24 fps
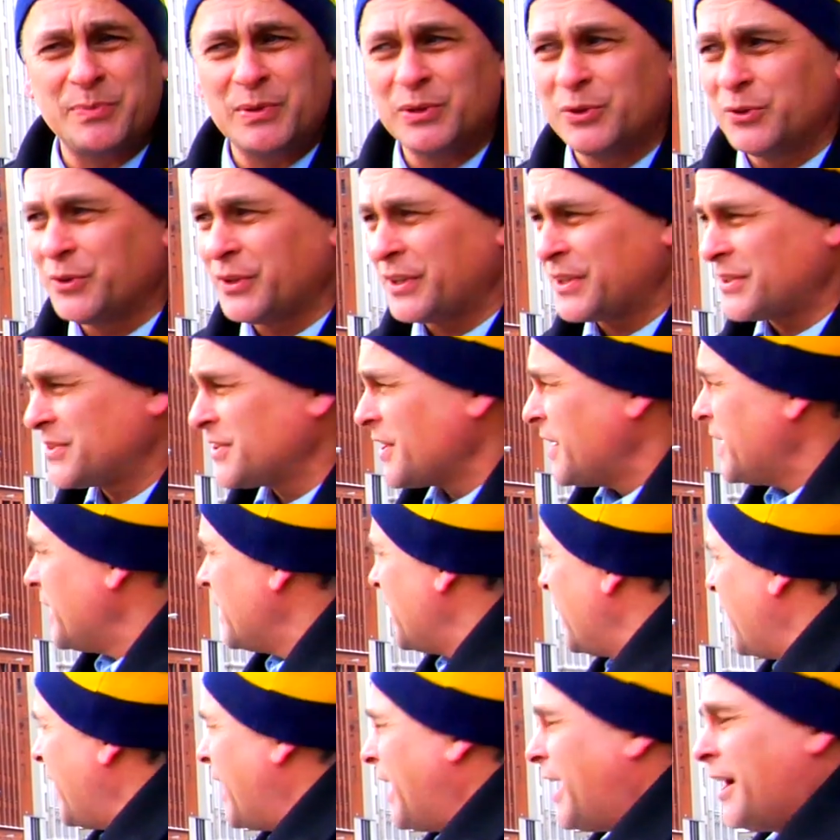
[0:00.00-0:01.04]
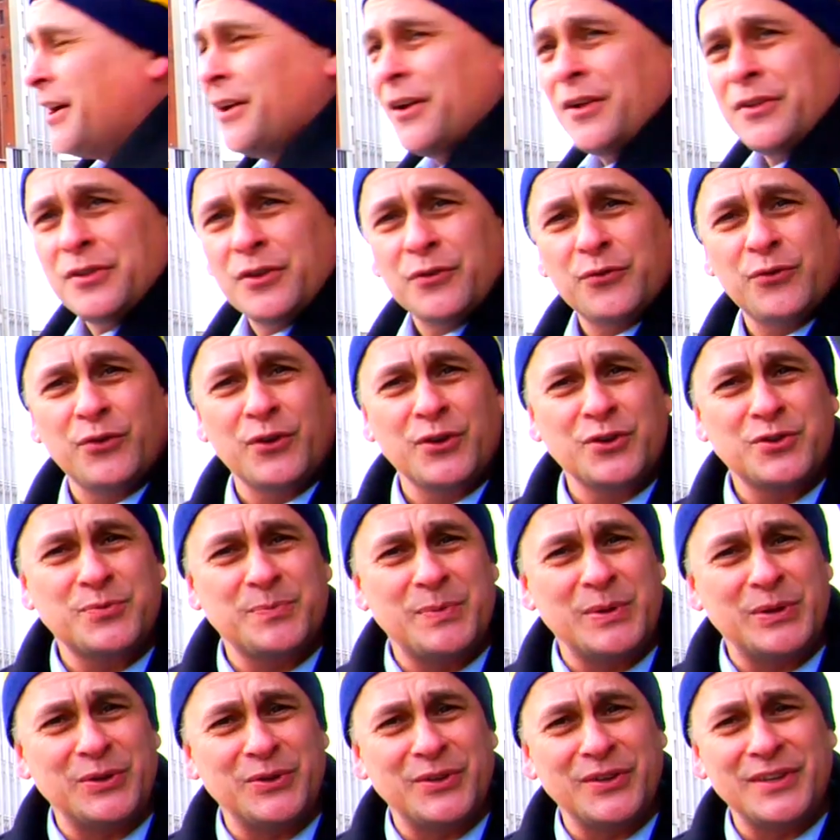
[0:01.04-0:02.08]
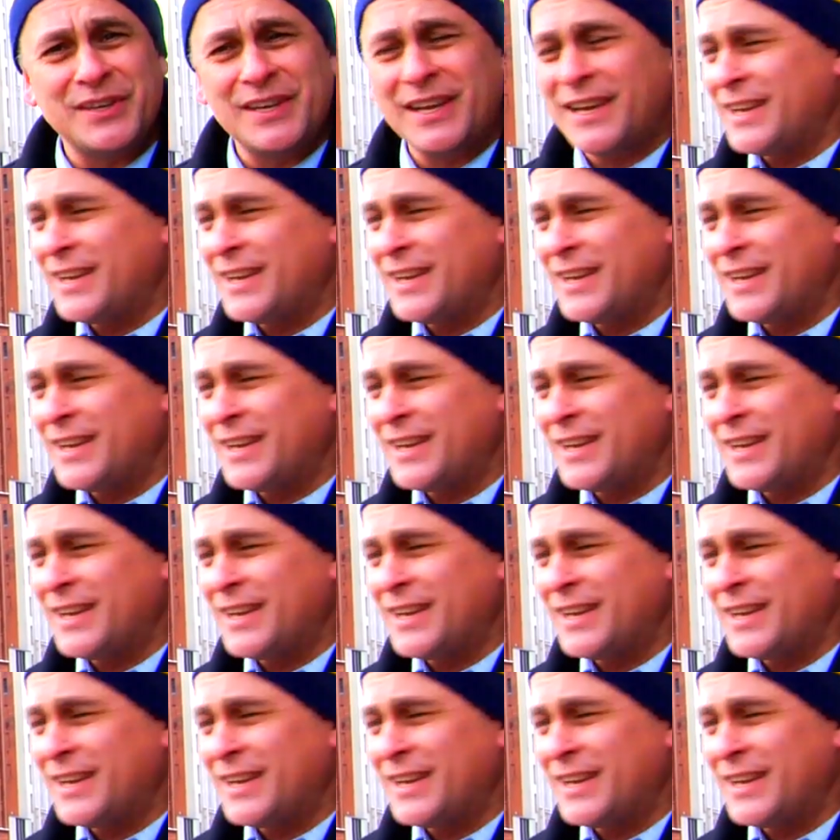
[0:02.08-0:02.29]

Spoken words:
buildings. The first building